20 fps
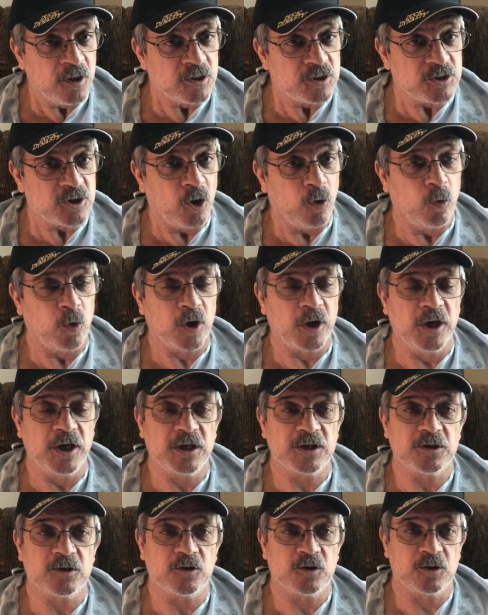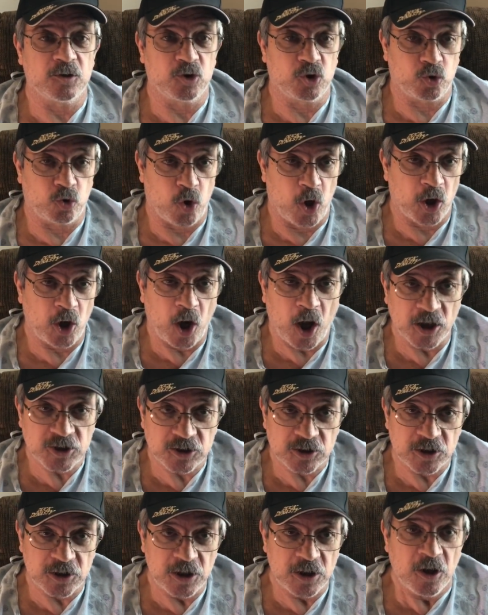So we're going to
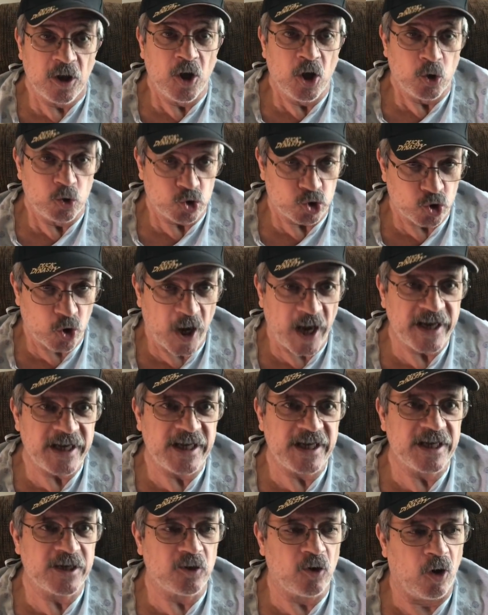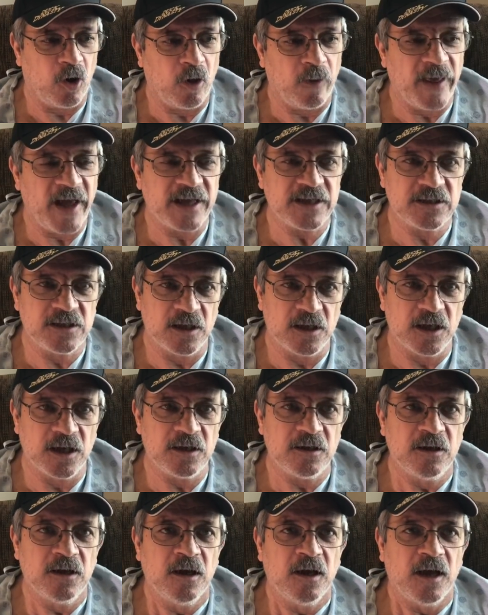chronologically try to get all that
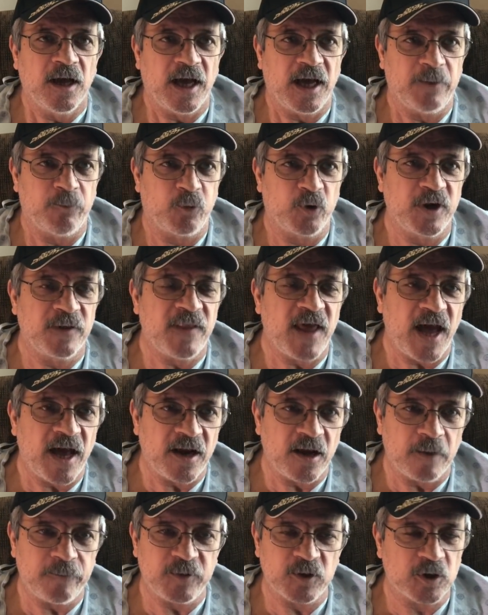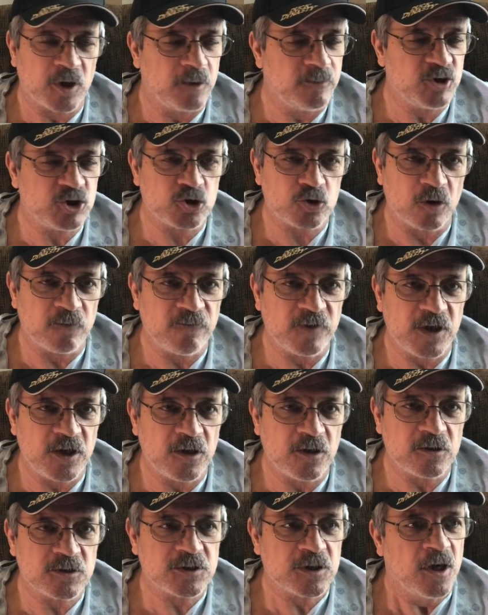done and bring that up. They're going to be short
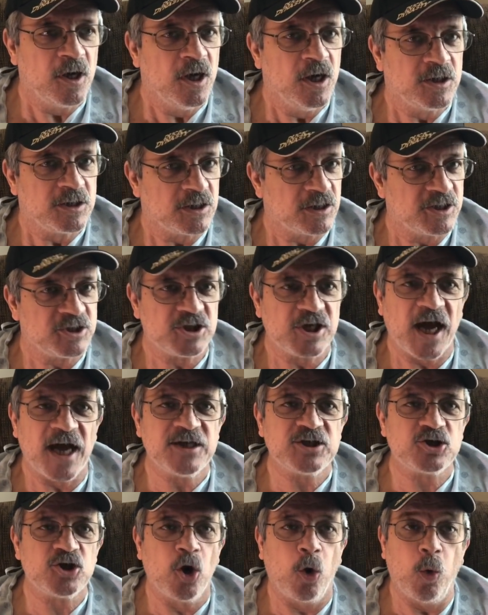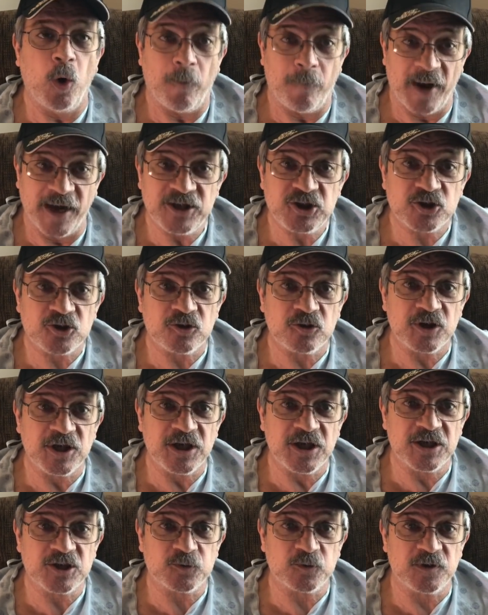videos to let you guys know what my
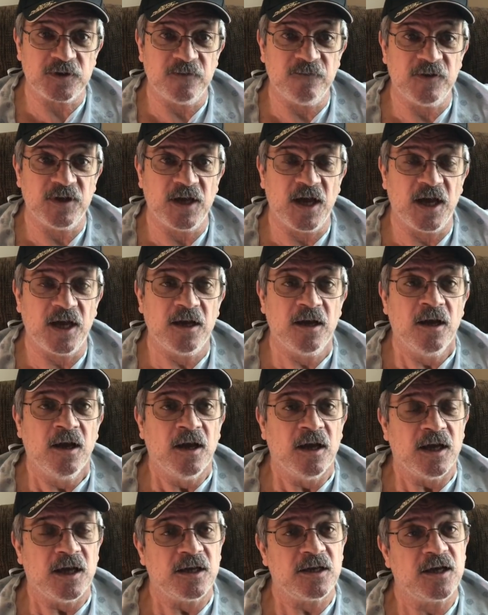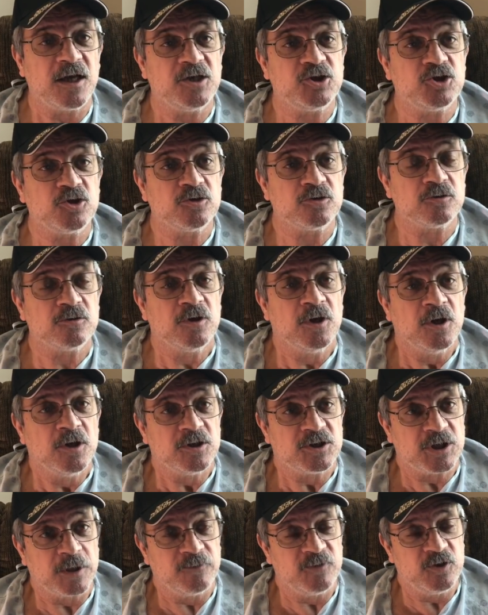journey is with the VA in case you're
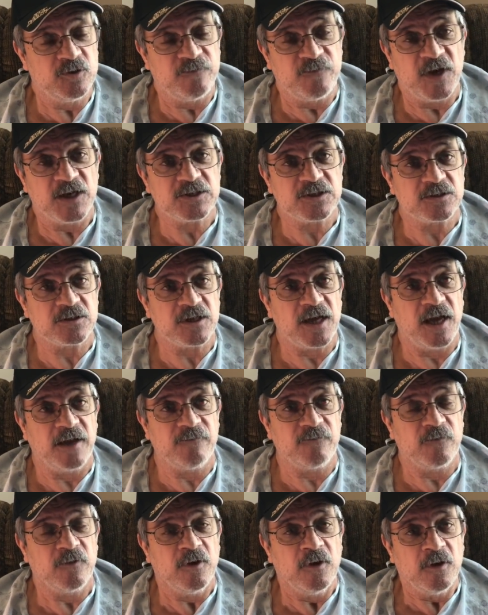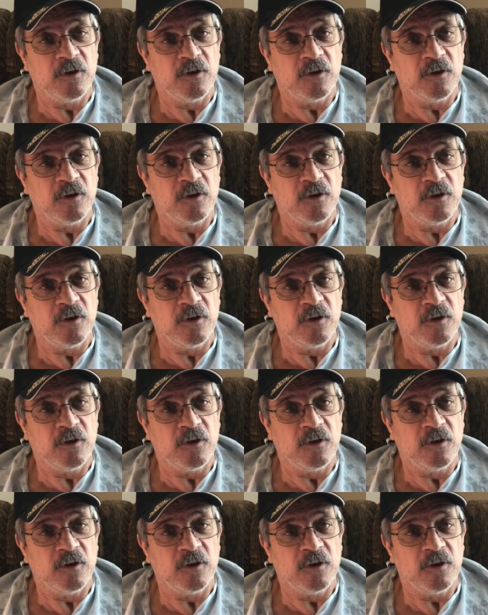some of you vets have